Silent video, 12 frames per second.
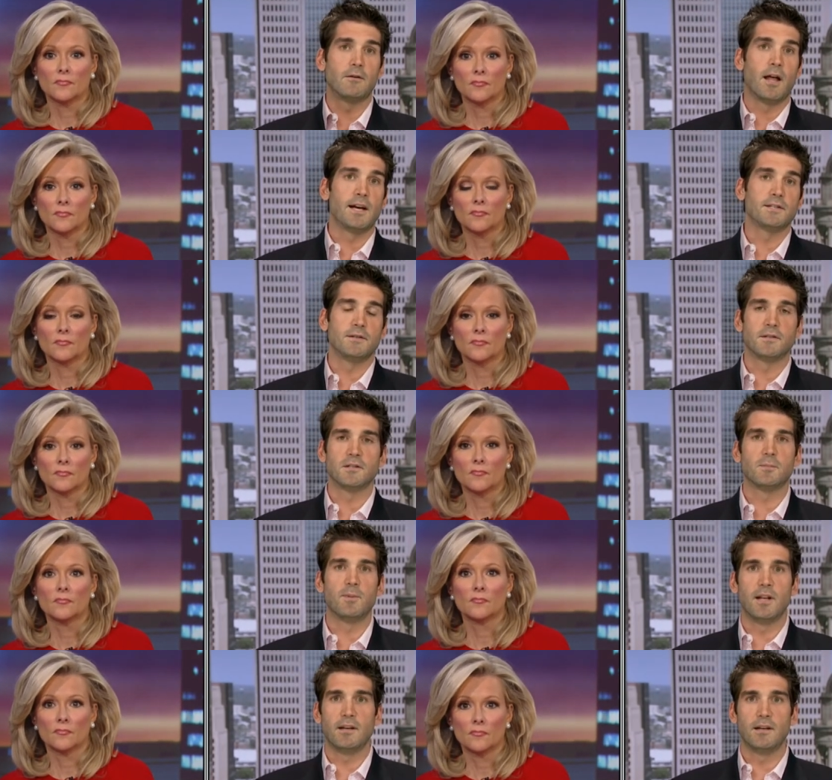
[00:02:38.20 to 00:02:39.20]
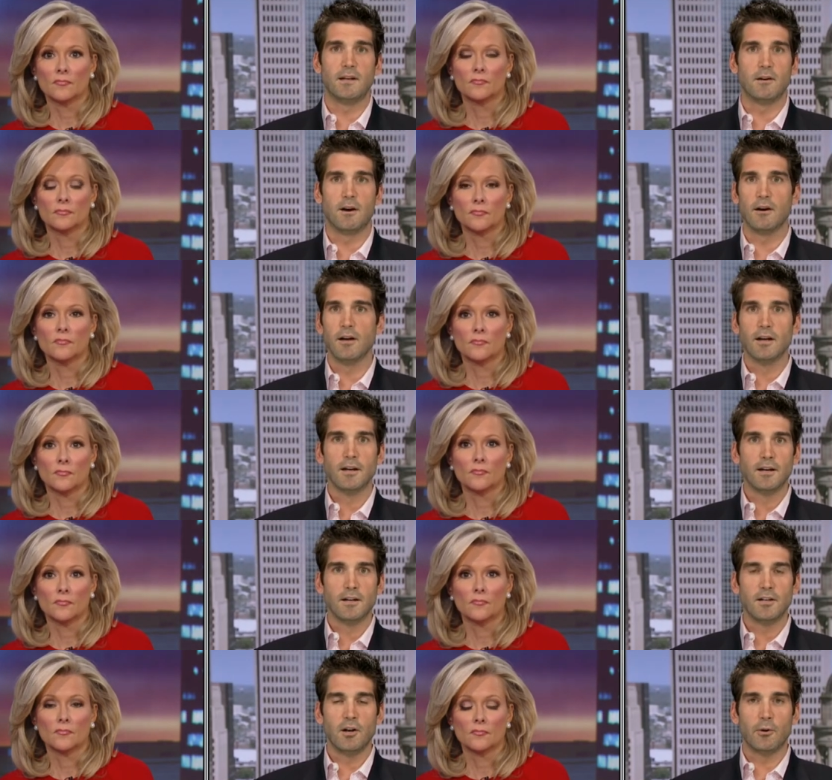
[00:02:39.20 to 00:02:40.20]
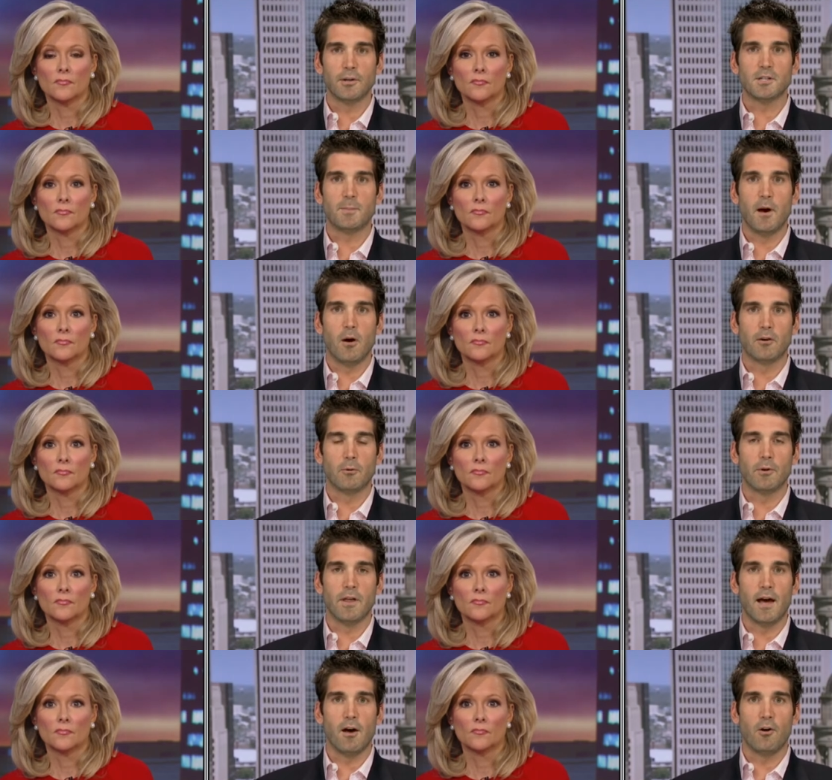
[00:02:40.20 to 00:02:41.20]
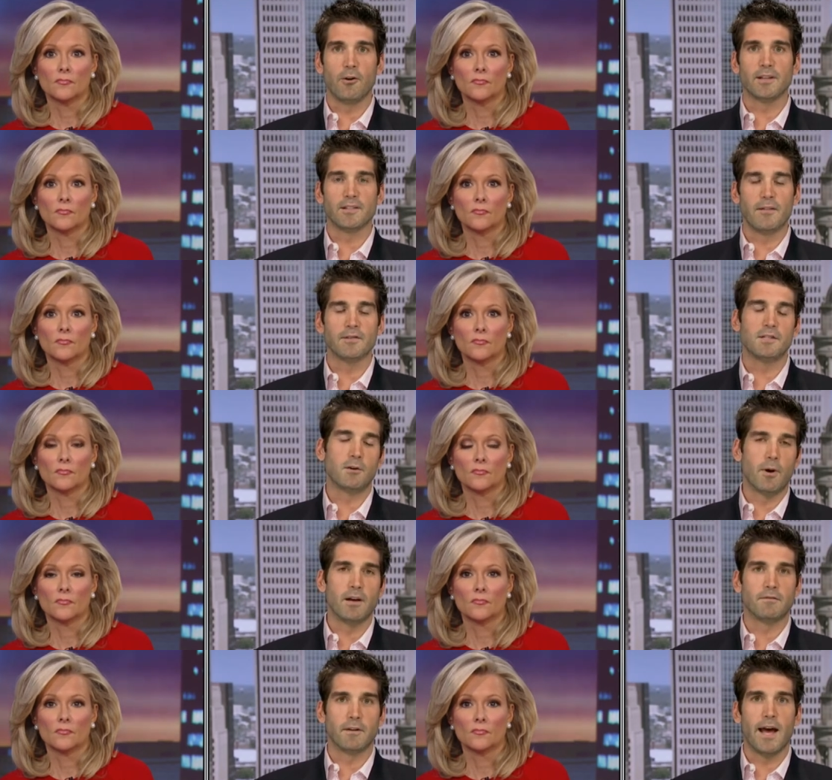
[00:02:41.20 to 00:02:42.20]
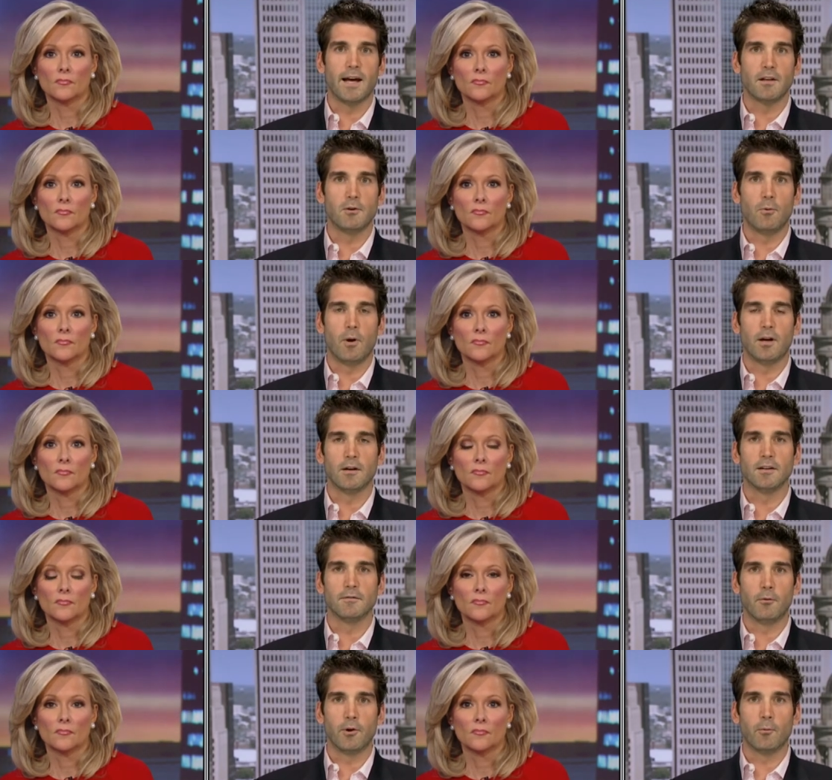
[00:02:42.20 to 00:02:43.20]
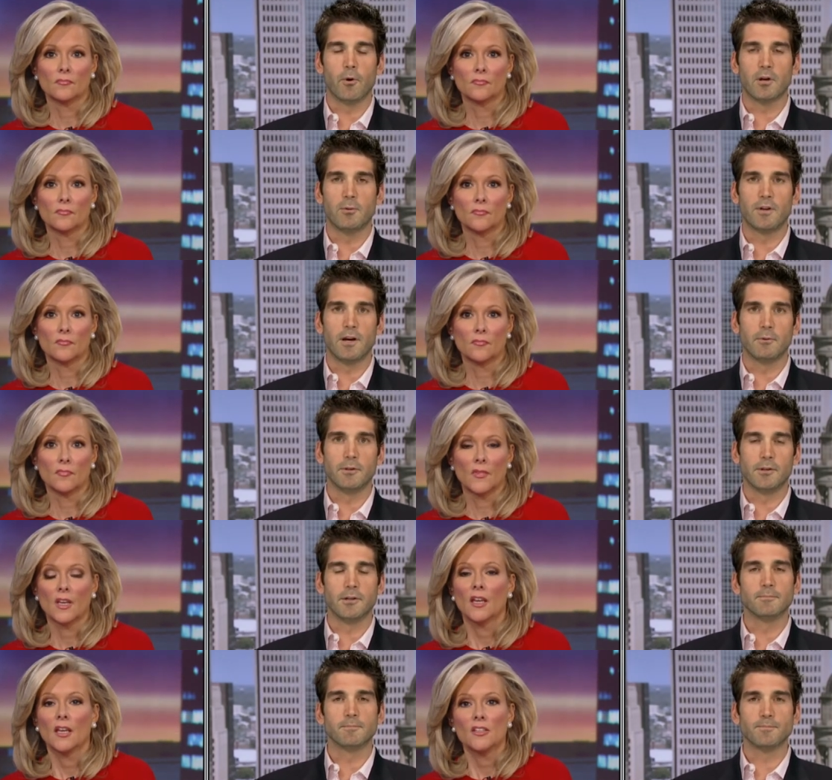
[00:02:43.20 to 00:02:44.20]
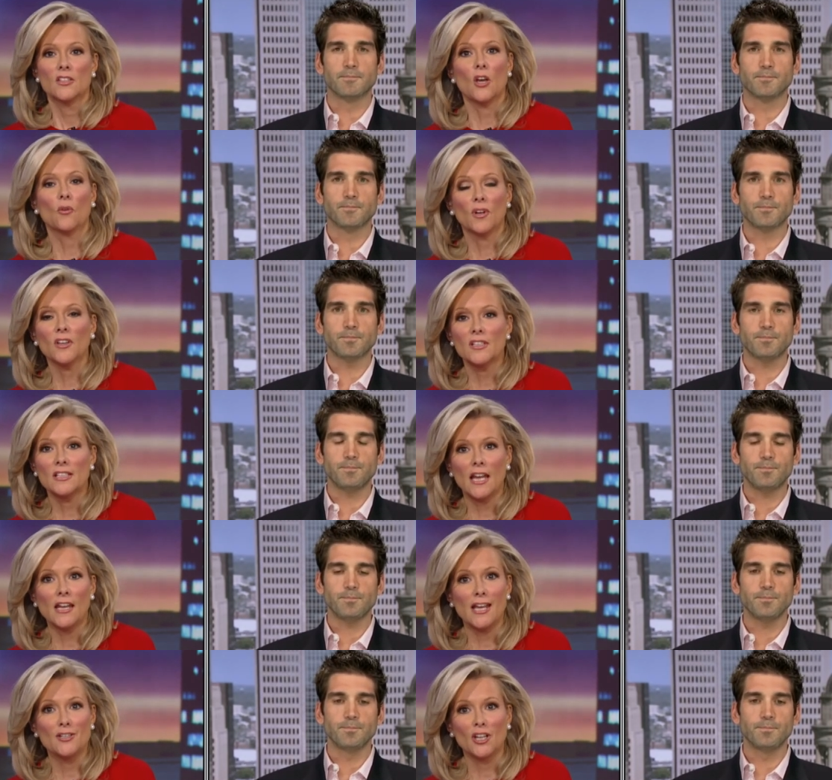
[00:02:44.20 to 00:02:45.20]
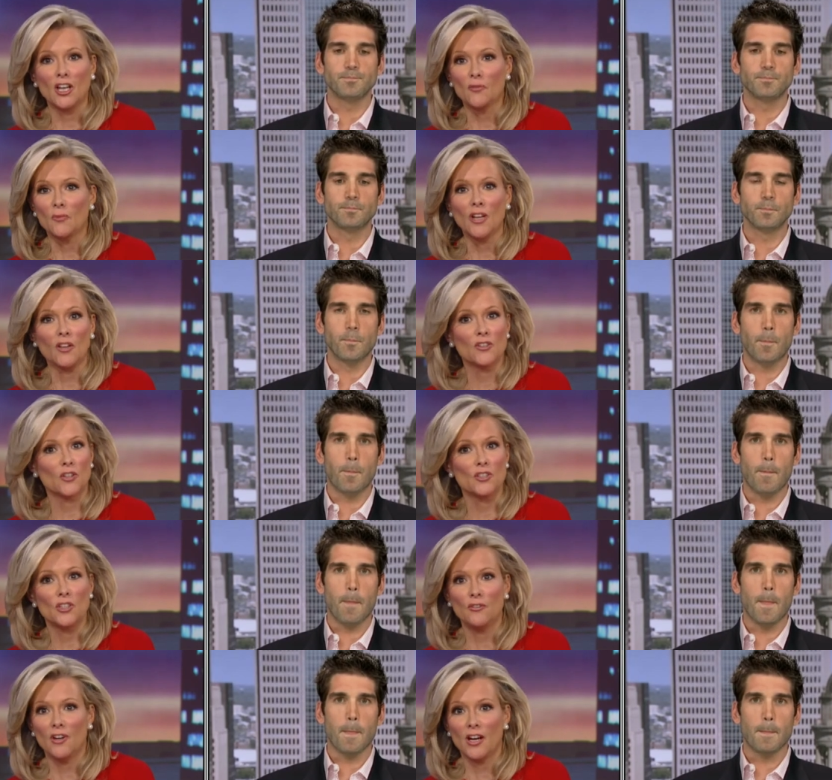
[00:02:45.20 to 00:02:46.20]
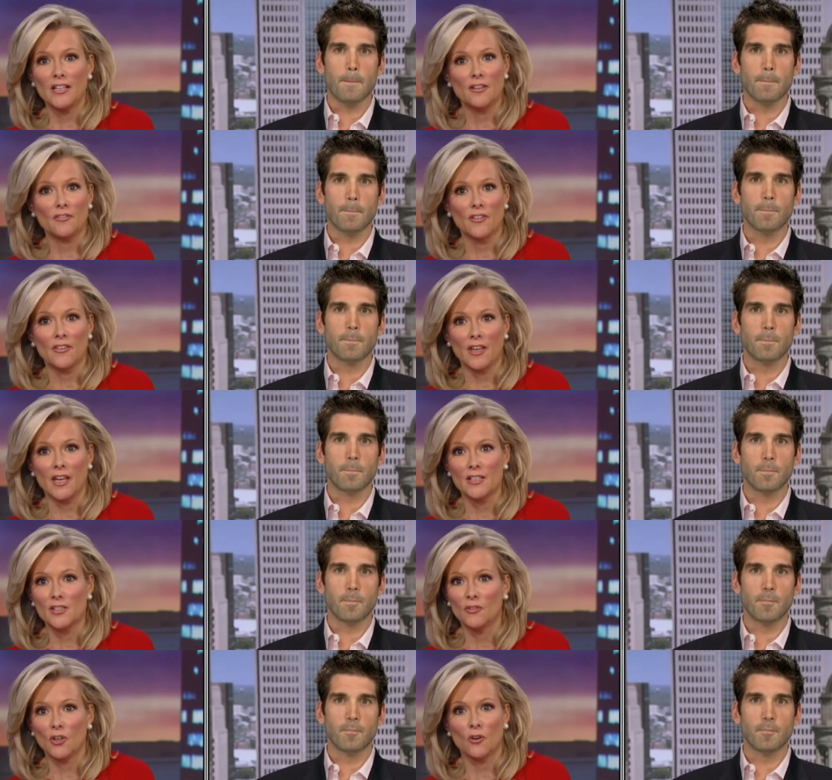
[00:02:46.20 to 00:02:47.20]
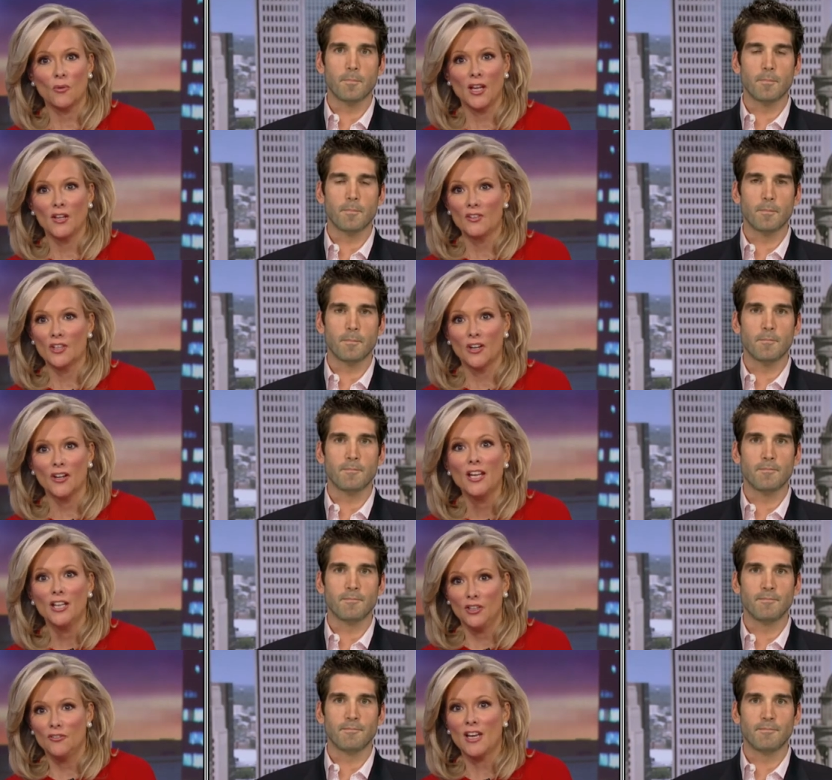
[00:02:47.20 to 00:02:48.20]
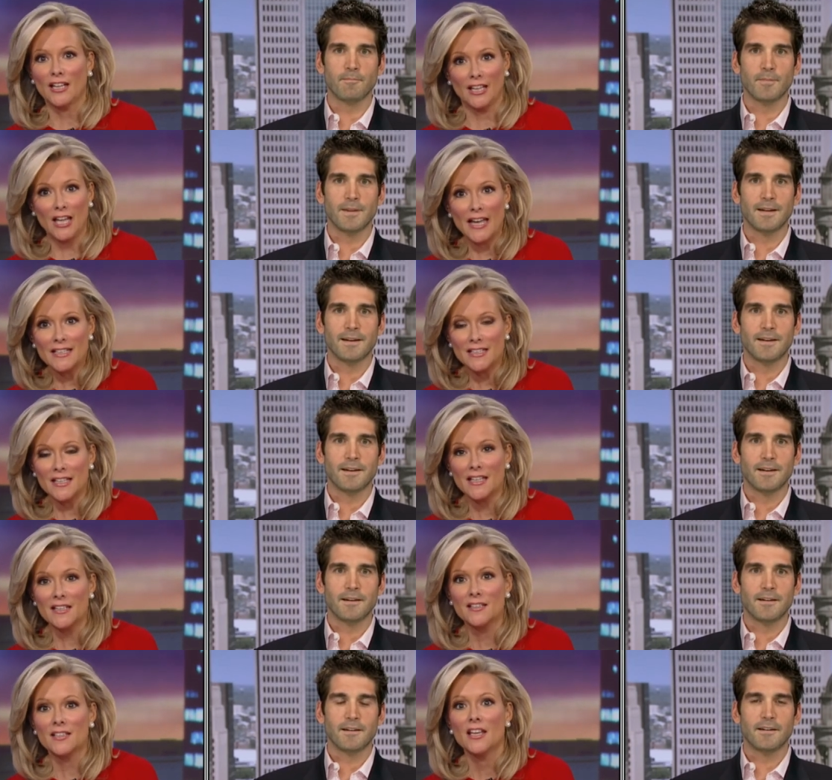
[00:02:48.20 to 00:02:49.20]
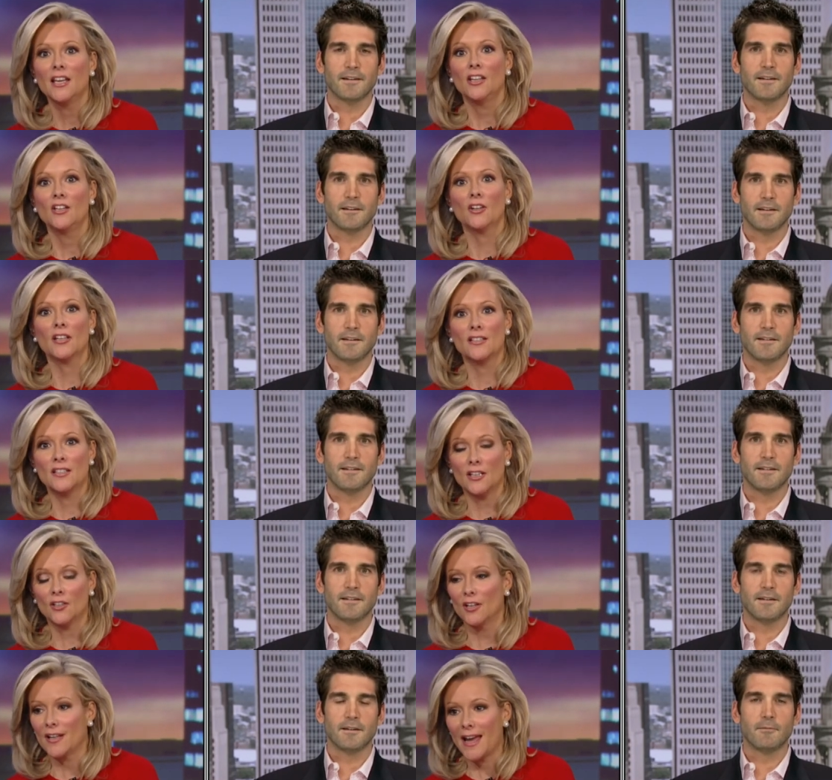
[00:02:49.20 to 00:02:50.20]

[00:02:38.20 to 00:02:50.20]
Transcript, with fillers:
Speaker 1: license suspended or you know, expelled or withheld, that's obviously a red flag that you want to avoid working with that realtor.
Speaker 2: So real estate agent and realtor, two very different things. If you're a realtor, you've got a license, you're considered,